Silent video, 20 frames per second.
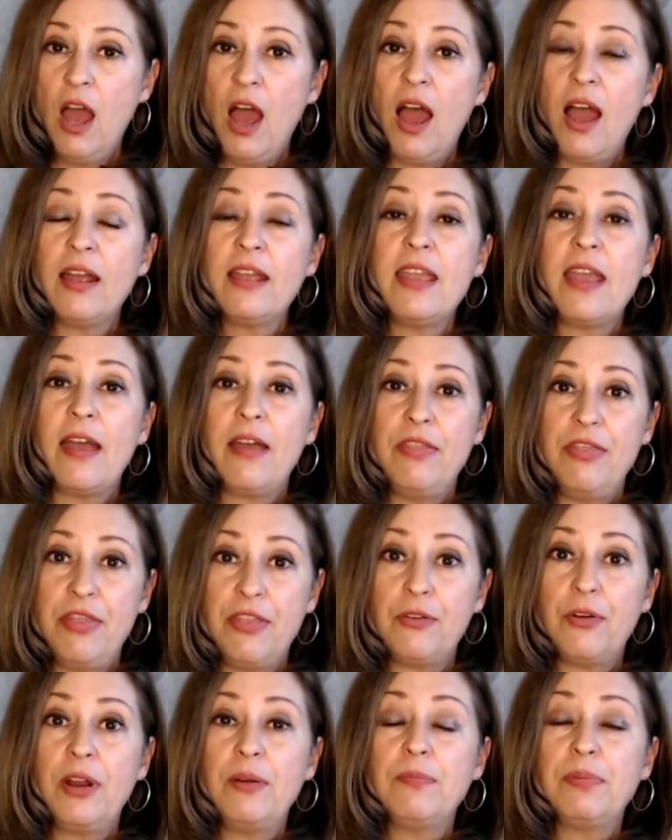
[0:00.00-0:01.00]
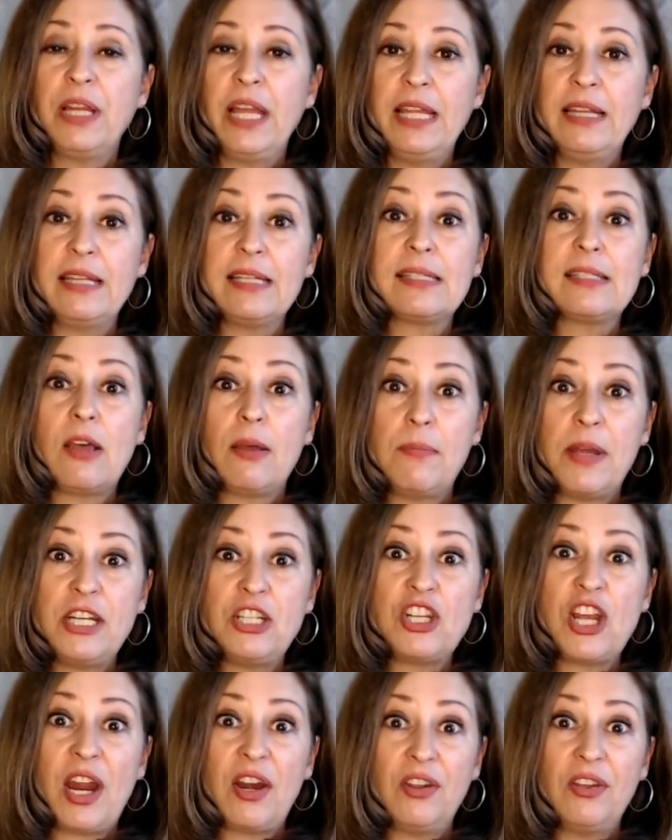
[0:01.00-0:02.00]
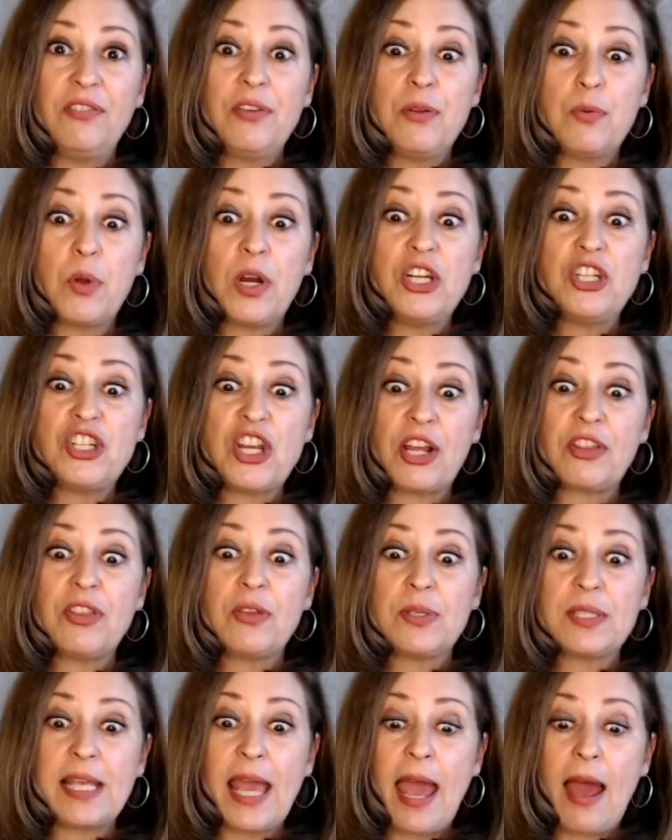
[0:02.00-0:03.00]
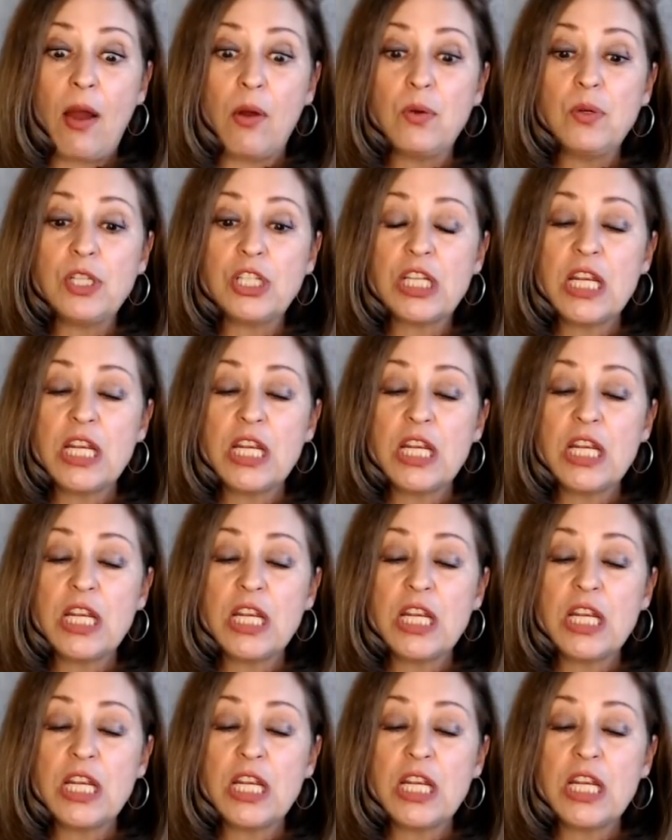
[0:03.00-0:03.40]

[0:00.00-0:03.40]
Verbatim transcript: Again, they're in playlists on my channel if you wanna check those out.